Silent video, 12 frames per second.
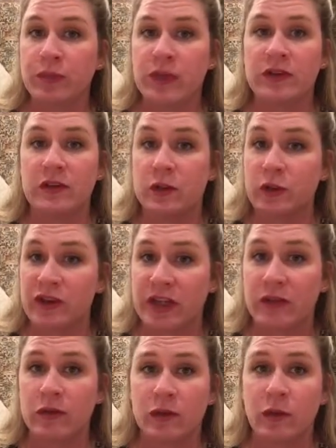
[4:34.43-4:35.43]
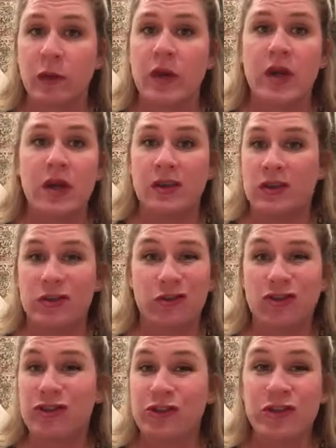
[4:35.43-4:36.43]
That's 13. So
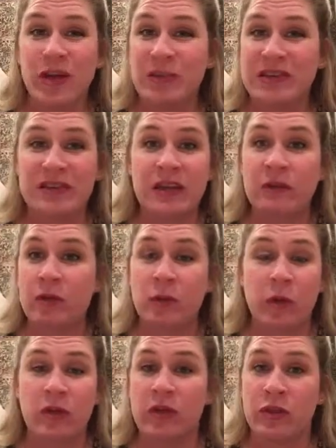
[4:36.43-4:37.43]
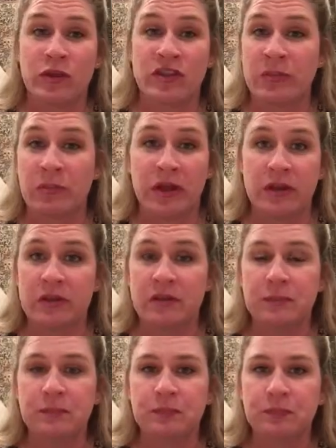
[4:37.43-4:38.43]
she should not be sitting for more than 13 minutes